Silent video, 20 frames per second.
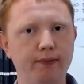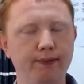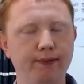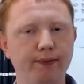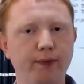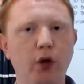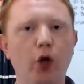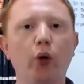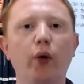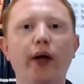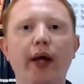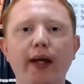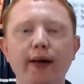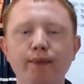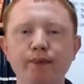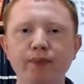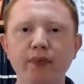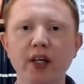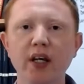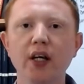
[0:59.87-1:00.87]
Okay,
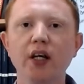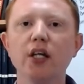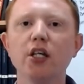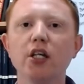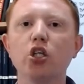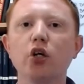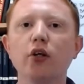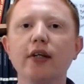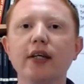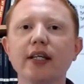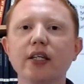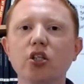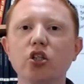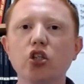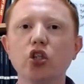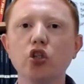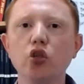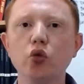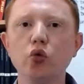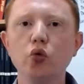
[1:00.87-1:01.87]
so there's
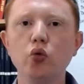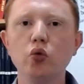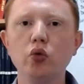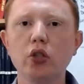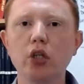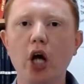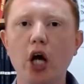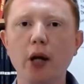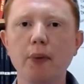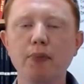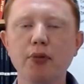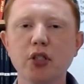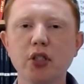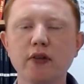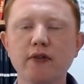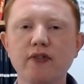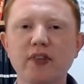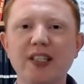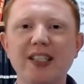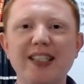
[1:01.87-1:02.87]
two types of
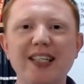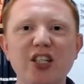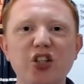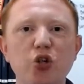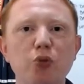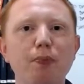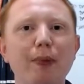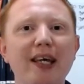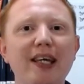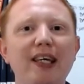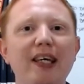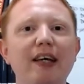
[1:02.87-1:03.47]
decision-making